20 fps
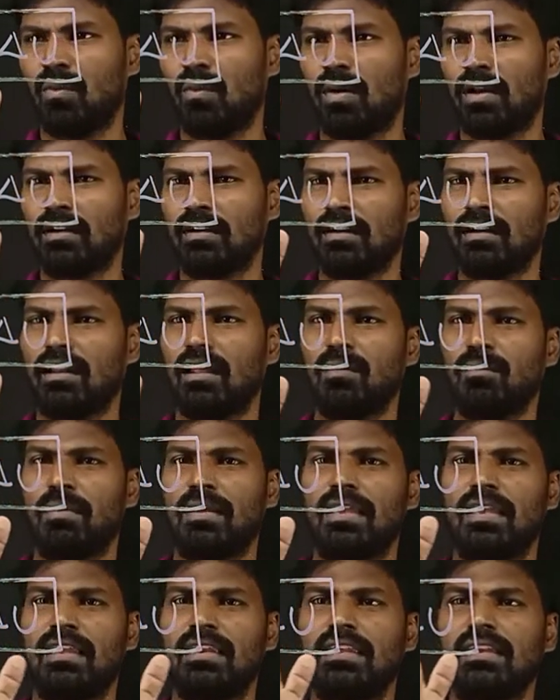work done
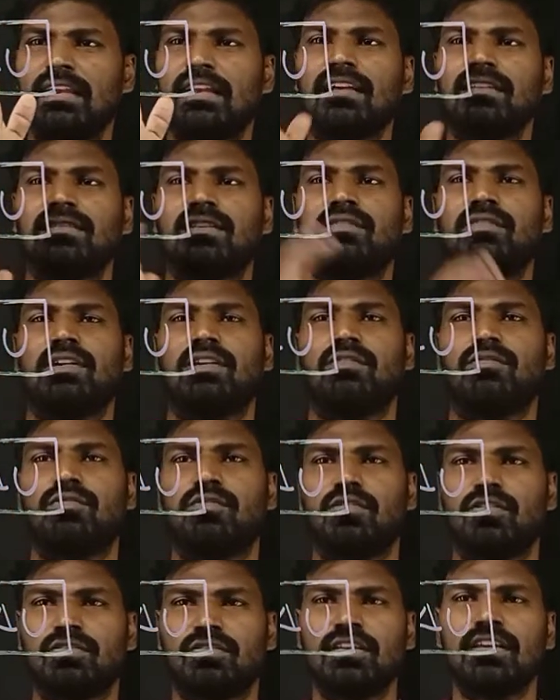by any conservative
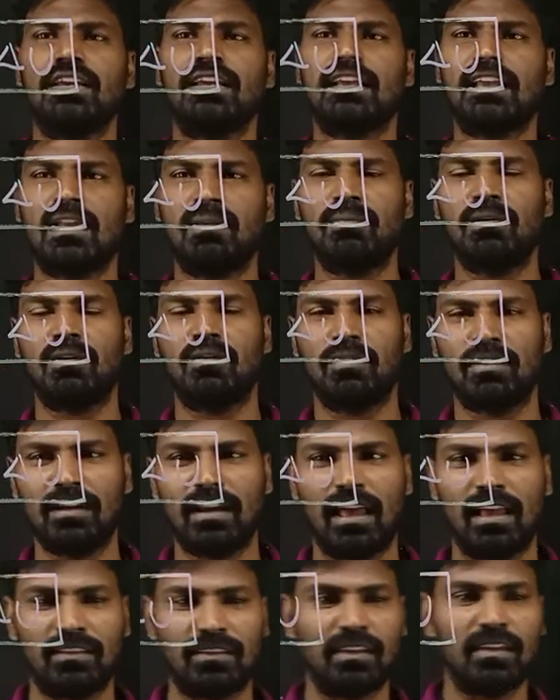force can be
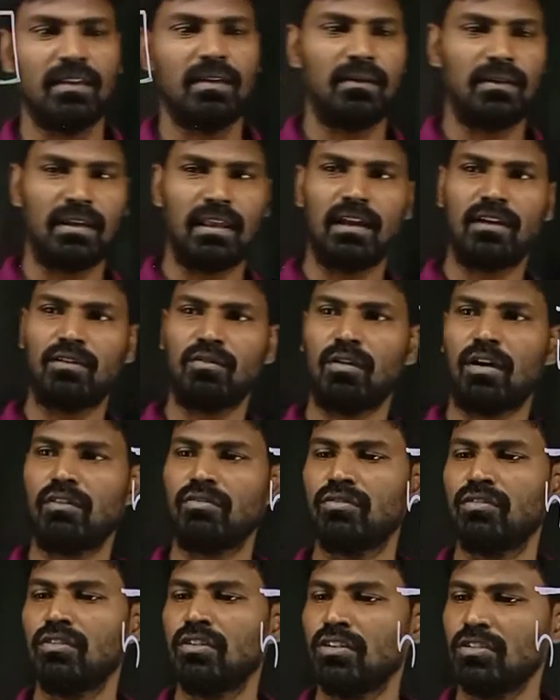written as a negative
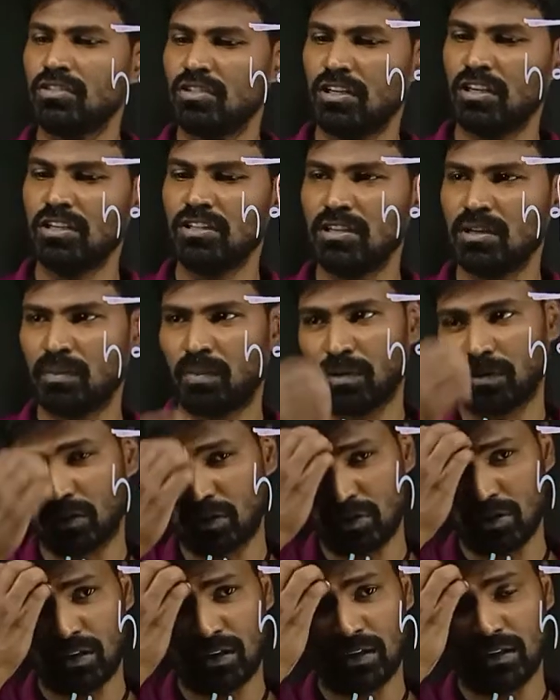of change in
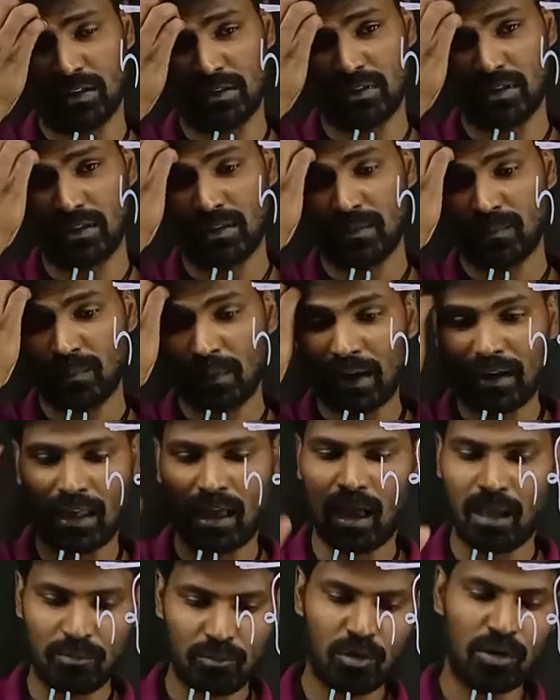potential energy. That
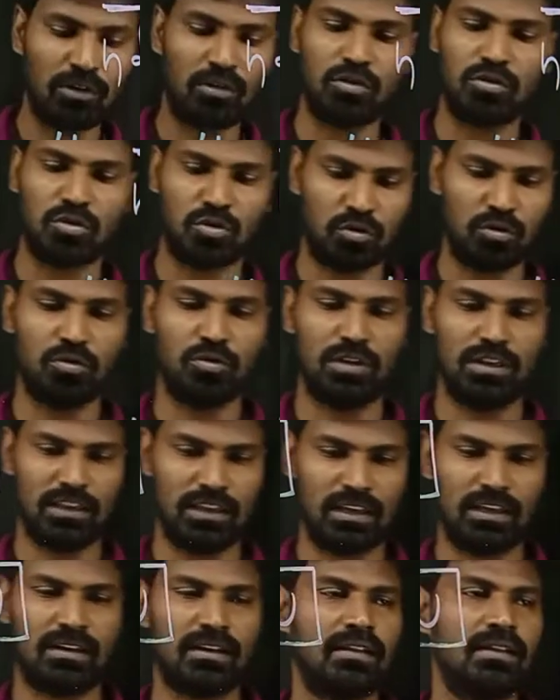I am going to show you
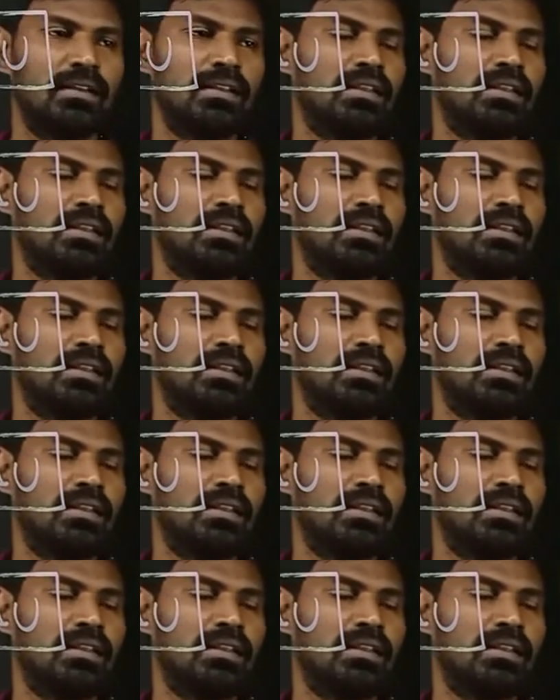here.